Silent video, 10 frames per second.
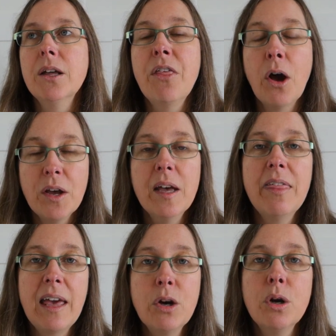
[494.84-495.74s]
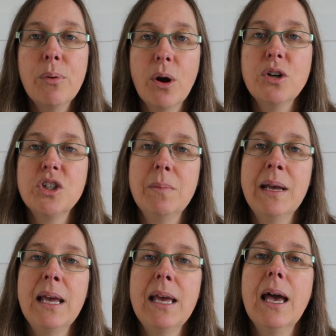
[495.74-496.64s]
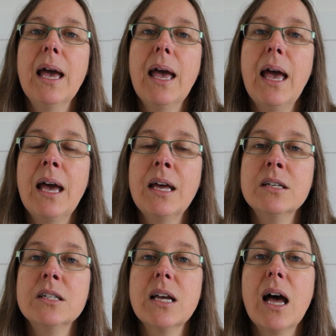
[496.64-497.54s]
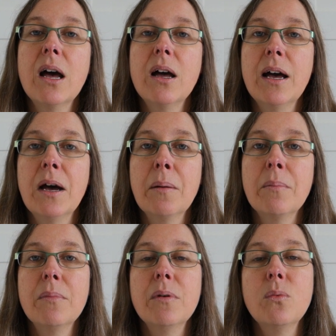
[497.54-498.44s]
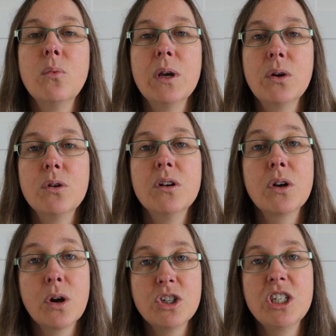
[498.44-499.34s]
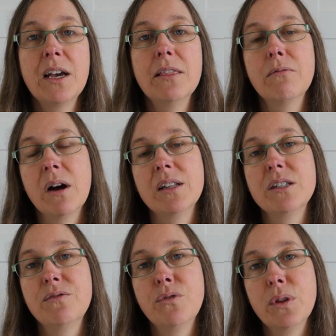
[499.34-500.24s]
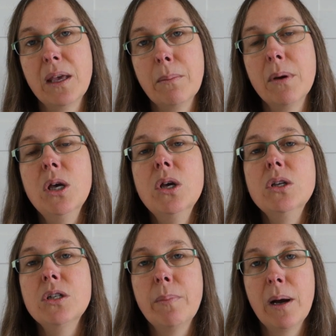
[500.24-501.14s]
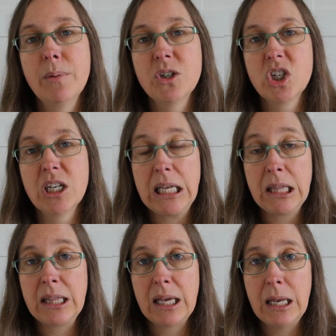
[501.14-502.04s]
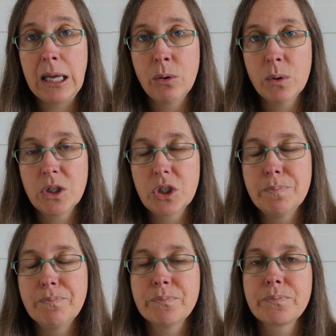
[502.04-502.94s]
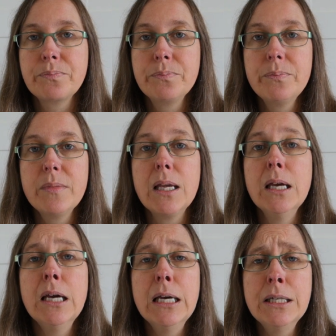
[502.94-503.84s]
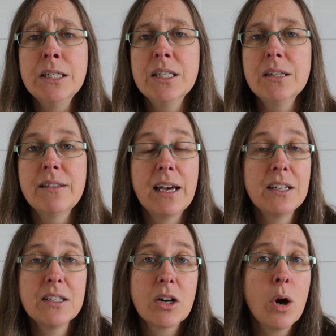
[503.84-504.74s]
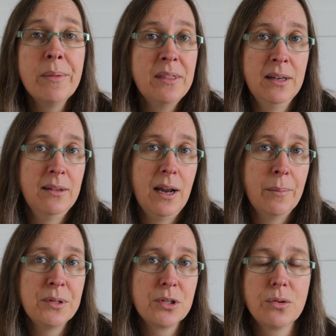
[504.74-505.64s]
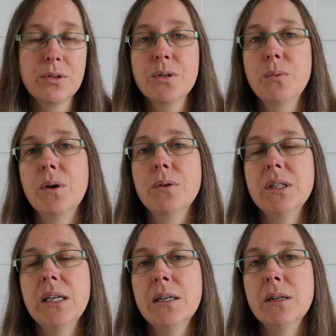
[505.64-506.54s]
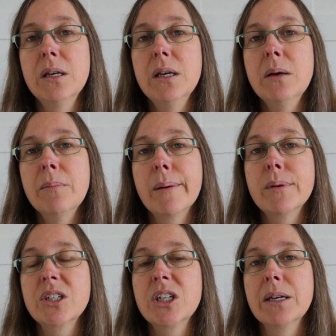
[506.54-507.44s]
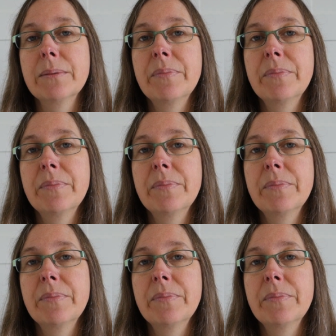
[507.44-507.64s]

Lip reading: Though they could approach me and we could negotiate the rights for them to publish it in their language. And that is a common thing that happens across the world in publishing.